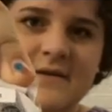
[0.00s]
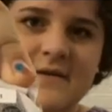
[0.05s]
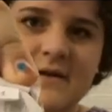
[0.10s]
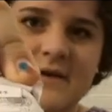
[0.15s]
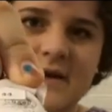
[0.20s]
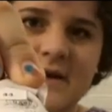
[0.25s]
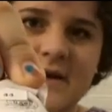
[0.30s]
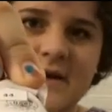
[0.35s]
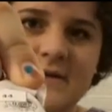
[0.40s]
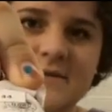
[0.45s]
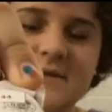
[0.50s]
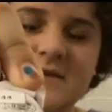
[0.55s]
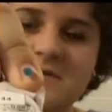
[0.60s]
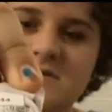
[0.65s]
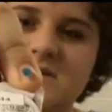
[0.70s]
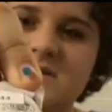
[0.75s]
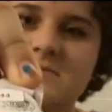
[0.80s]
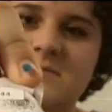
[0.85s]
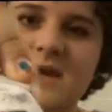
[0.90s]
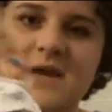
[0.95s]

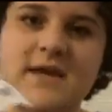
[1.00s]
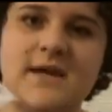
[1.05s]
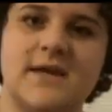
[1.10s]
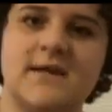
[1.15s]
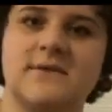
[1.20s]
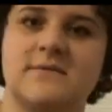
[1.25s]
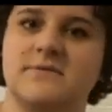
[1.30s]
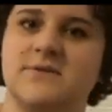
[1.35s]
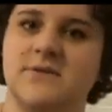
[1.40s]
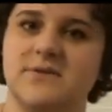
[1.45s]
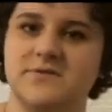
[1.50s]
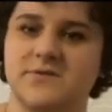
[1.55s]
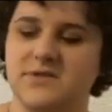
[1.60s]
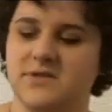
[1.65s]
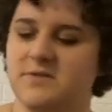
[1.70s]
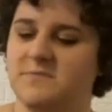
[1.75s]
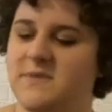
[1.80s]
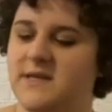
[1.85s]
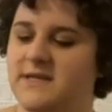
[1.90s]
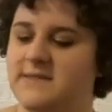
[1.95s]
Union made usually
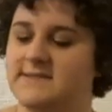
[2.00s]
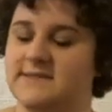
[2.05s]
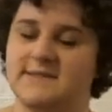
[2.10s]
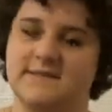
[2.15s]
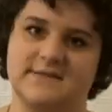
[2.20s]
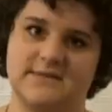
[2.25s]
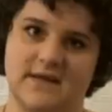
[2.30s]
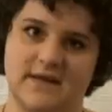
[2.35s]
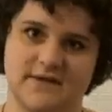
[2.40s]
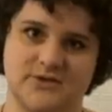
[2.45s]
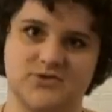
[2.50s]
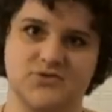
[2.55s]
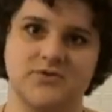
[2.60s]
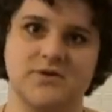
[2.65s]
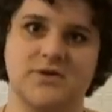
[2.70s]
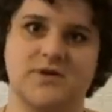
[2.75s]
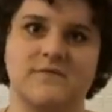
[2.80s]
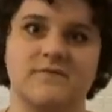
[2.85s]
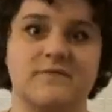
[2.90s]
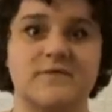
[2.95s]
means it is
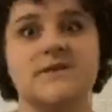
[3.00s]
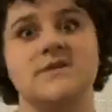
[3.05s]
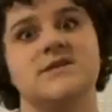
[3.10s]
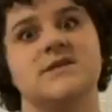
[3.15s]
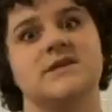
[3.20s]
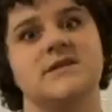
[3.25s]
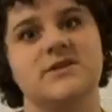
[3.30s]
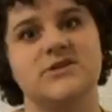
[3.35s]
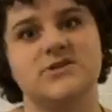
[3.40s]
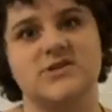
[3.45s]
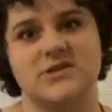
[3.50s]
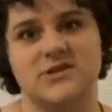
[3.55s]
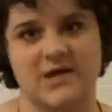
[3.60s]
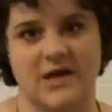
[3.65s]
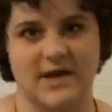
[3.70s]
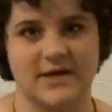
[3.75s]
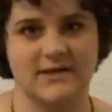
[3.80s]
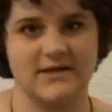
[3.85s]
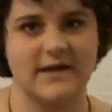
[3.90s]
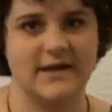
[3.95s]
actually vintage and
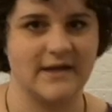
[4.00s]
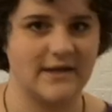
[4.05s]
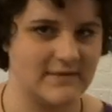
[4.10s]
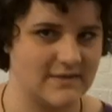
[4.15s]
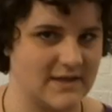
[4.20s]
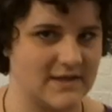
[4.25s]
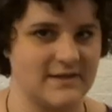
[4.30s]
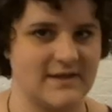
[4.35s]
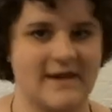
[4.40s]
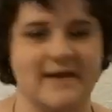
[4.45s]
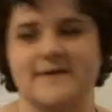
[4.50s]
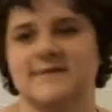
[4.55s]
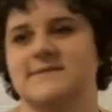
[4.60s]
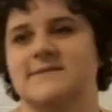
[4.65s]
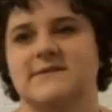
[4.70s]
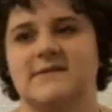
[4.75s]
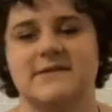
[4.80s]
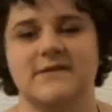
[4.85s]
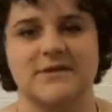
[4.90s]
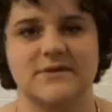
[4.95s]
not like in the
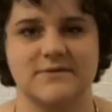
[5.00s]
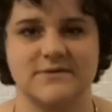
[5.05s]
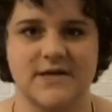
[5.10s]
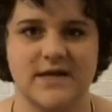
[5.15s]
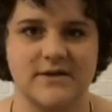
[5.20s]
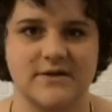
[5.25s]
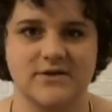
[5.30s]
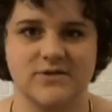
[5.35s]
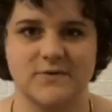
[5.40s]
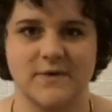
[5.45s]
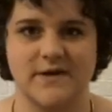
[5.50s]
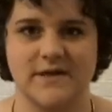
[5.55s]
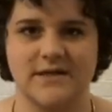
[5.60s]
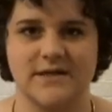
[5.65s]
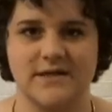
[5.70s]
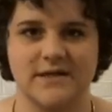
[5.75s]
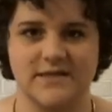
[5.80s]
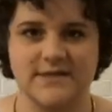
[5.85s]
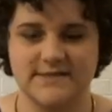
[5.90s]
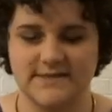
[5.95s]
last, you know, 10 or 20
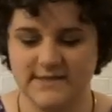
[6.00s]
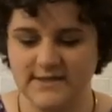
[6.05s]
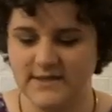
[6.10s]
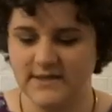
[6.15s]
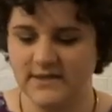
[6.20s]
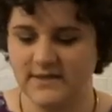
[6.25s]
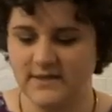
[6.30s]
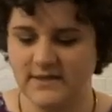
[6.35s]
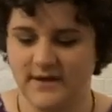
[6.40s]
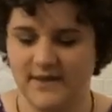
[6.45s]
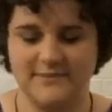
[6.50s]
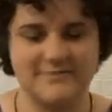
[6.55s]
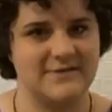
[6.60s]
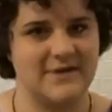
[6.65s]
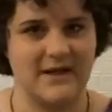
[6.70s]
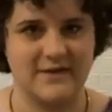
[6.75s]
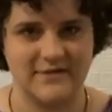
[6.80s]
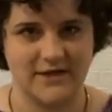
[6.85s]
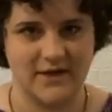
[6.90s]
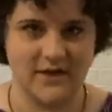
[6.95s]
years,
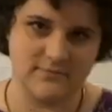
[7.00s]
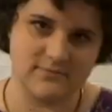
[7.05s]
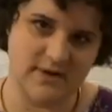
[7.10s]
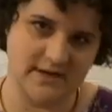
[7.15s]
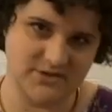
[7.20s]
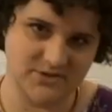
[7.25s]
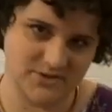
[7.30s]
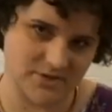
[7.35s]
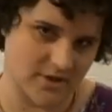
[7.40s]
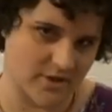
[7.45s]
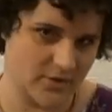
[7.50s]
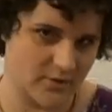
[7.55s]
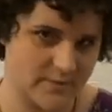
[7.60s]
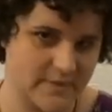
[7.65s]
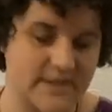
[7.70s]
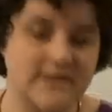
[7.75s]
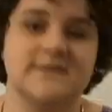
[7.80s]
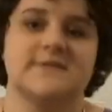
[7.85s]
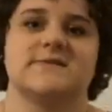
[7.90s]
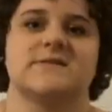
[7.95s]
not like a retro
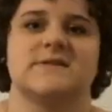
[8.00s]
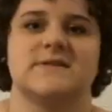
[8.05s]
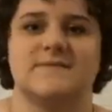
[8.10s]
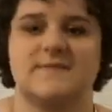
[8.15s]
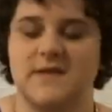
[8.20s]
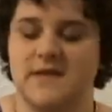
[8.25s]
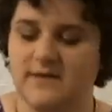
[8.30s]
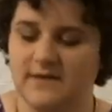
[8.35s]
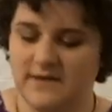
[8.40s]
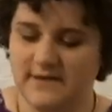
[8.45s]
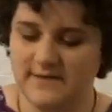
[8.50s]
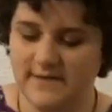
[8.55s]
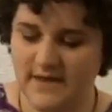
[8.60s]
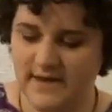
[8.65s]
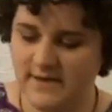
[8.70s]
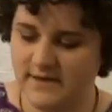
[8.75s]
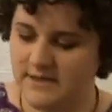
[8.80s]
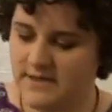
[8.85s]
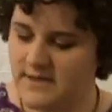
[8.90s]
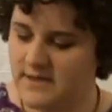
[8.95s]
piece or something like
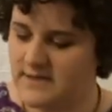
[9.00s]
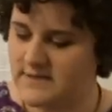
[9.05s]
that.